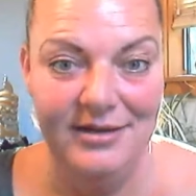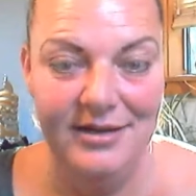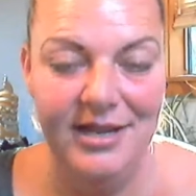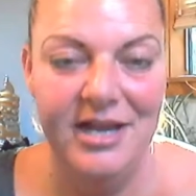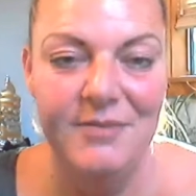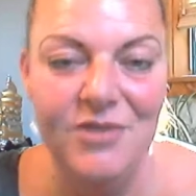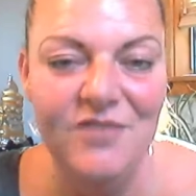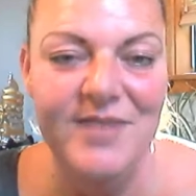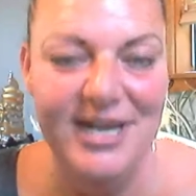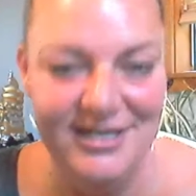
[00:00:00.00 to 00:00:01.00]
And a
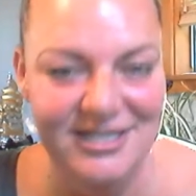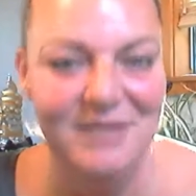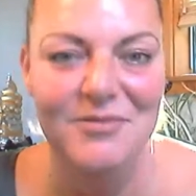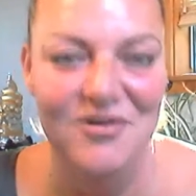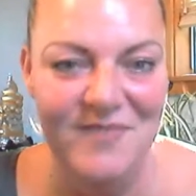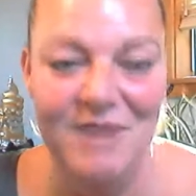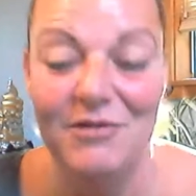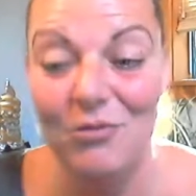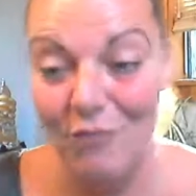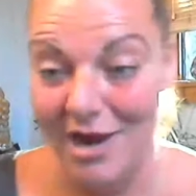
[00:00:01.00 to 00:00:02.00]
movement isn't a movement with
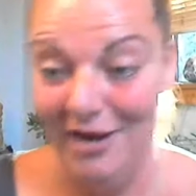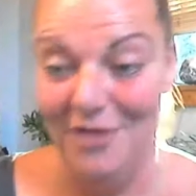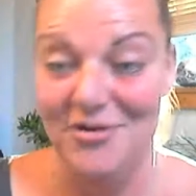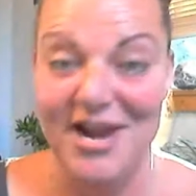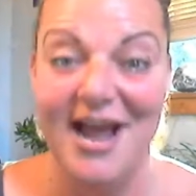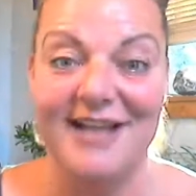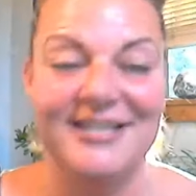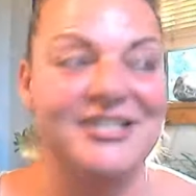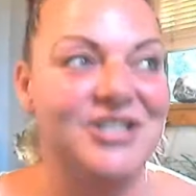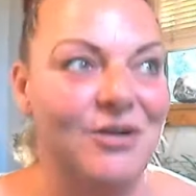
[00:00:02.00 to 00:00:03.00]
one lone nut. And
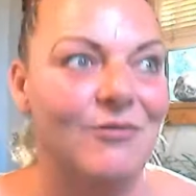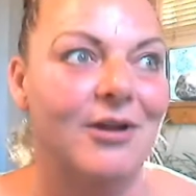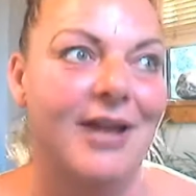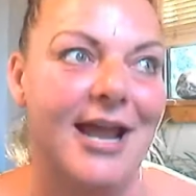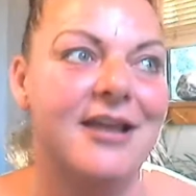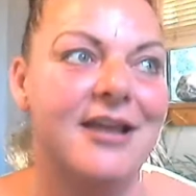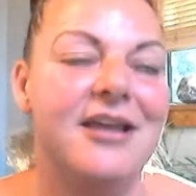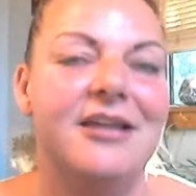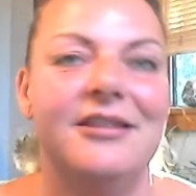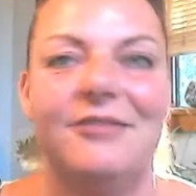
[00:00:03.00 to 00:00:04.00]
so we're like,
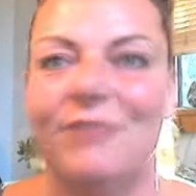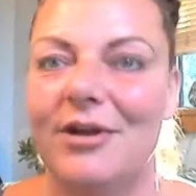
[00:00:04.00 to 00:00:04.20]
we're